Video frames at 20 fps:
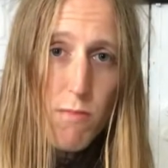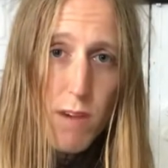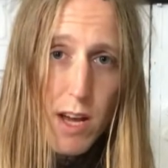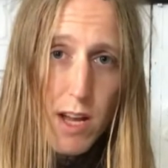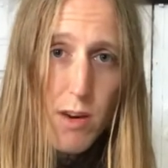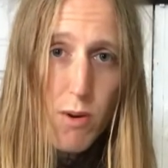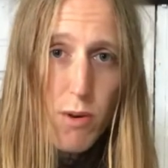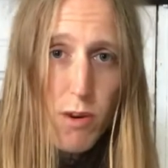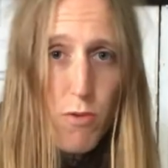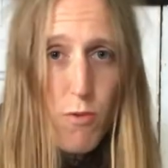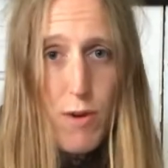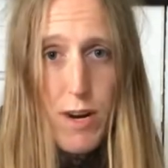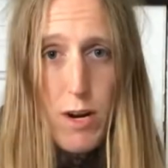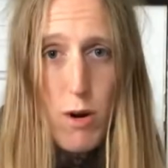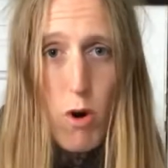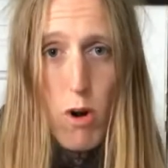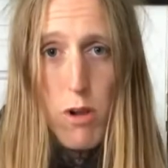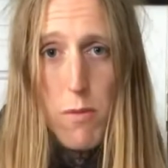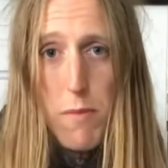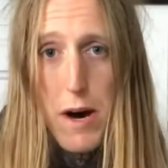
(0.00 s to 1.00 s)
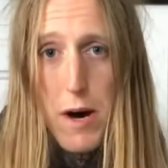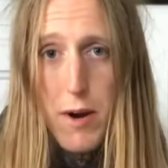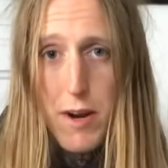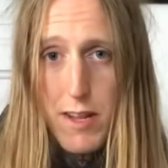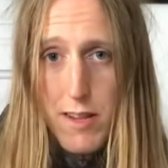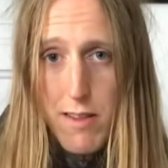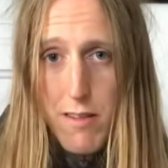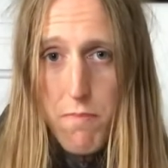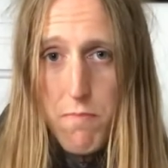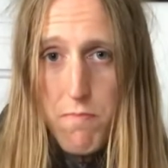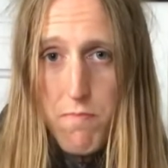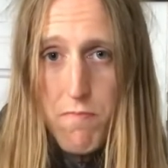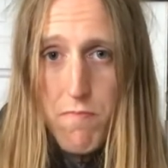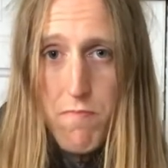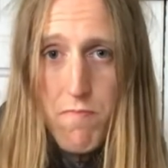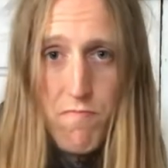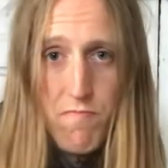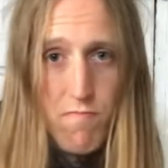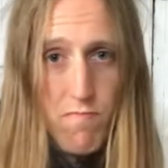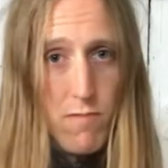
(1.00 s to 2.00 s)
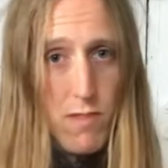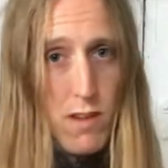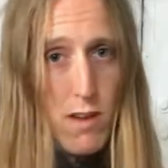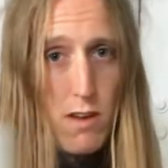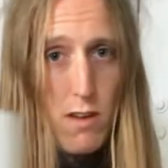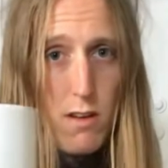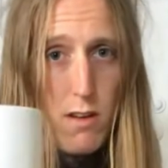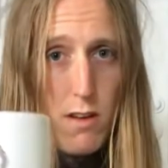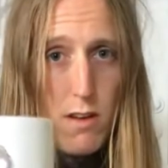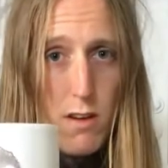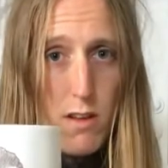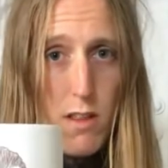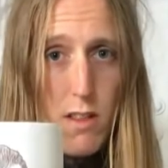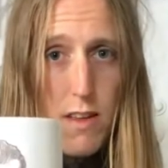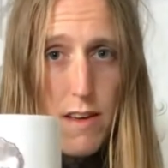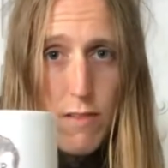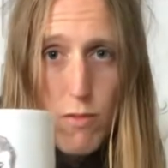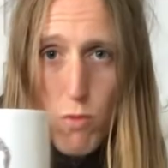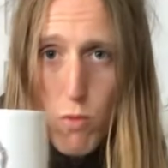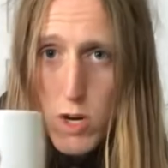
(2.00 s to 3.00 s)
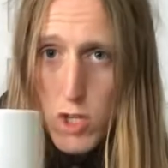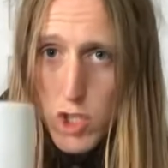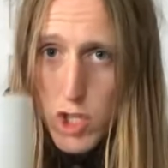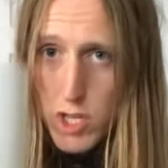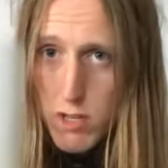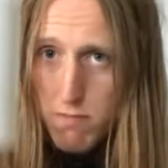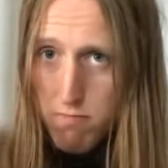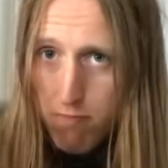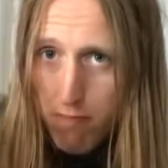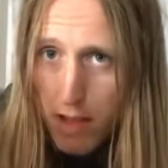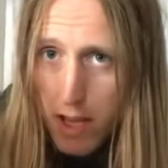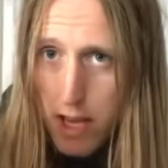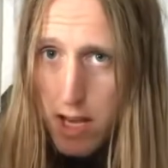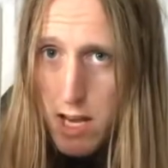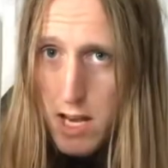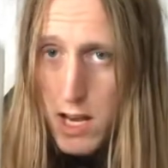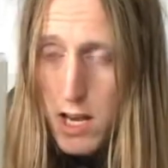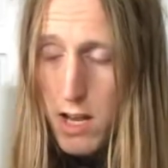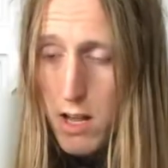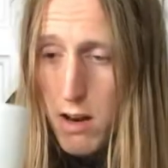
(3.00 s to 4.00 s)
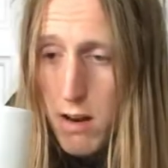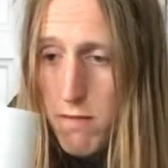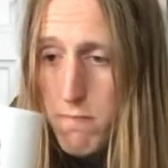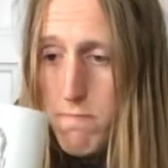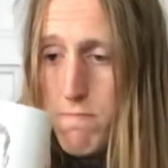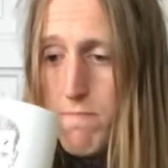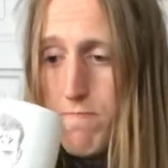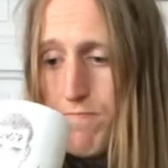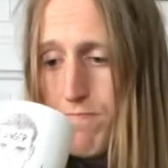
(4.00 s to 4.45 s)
and you can read all about it. Thanks for watching, and